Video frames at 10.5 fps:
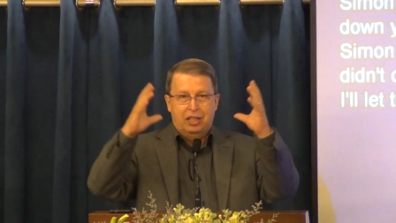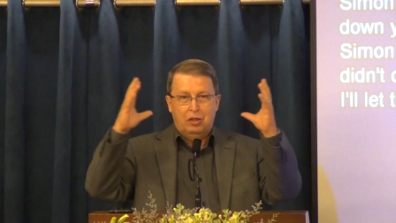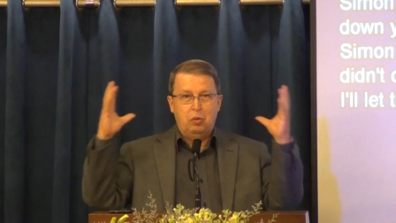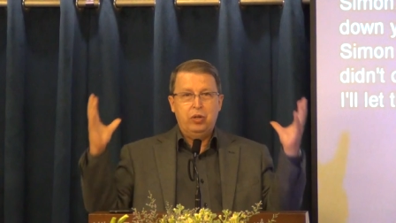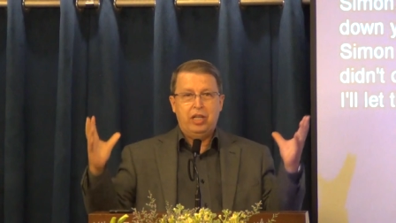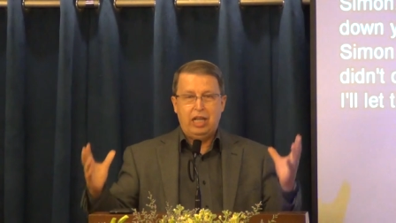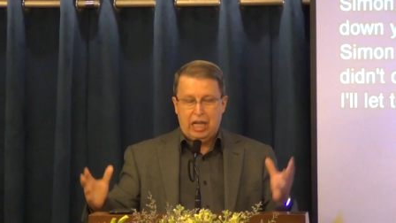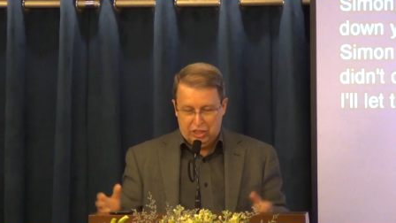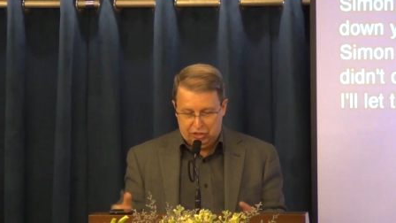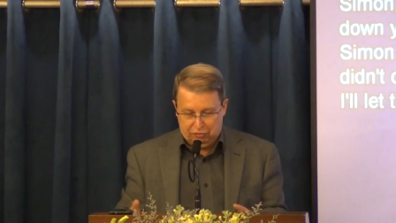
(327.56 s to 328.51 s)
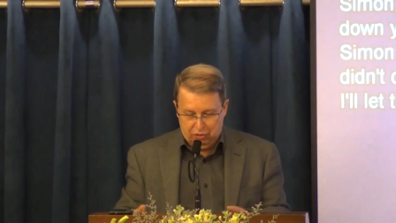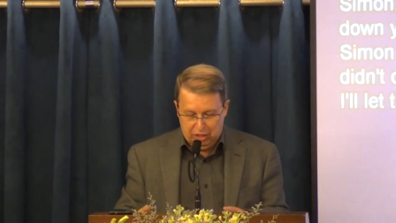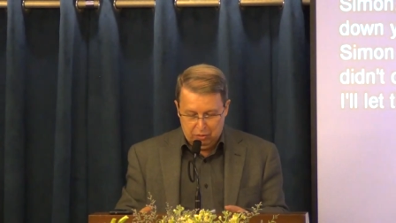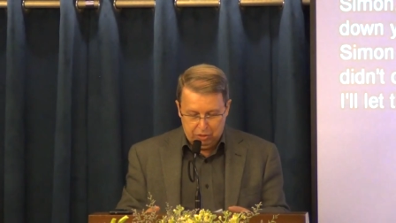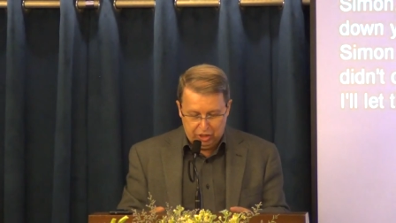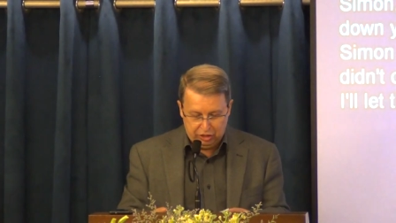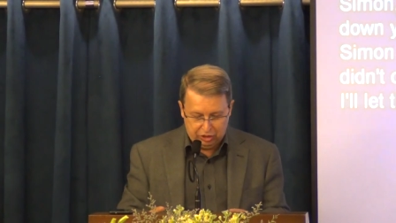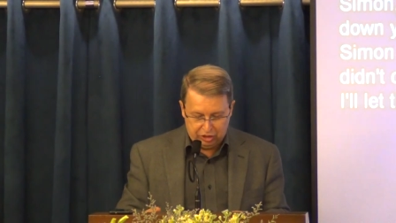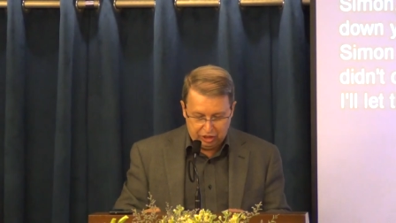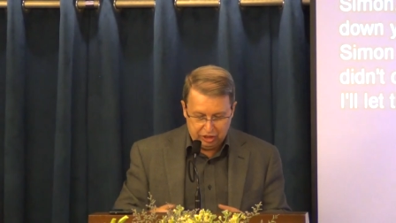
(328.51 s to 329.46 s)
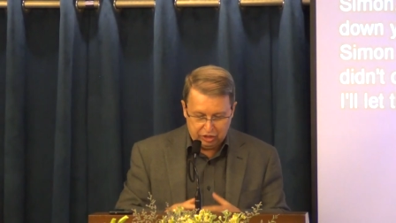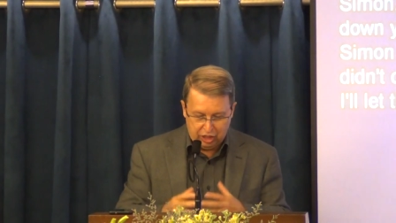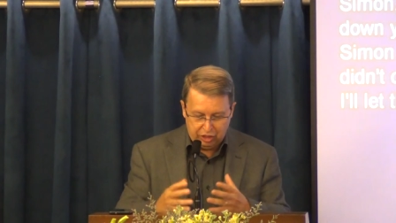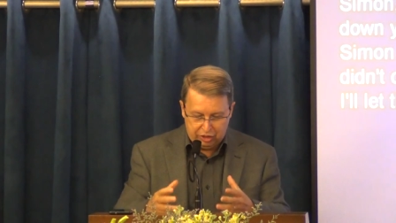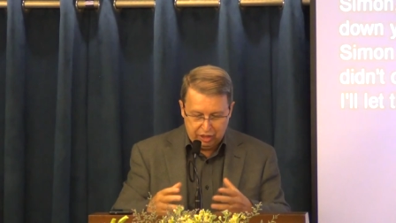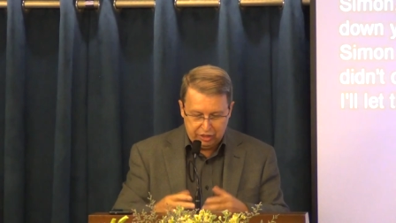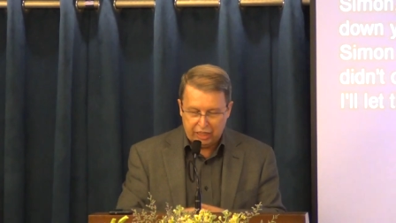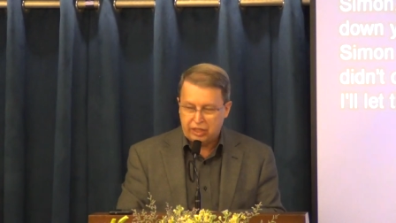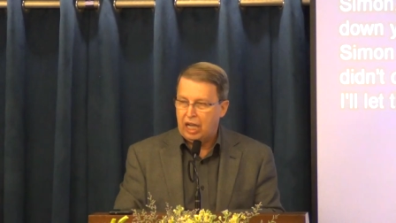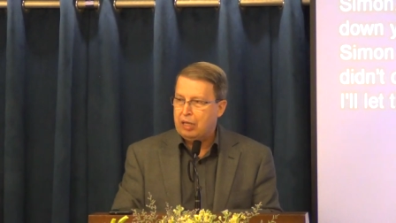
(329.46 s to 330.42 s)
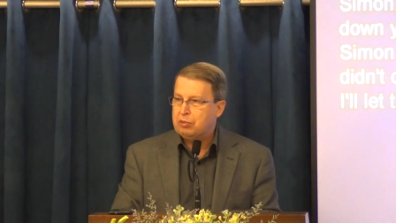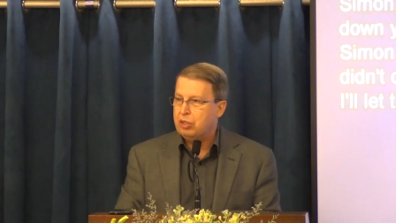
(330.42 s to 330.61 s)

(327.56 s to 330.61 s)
realize fully who Jesus is until that time.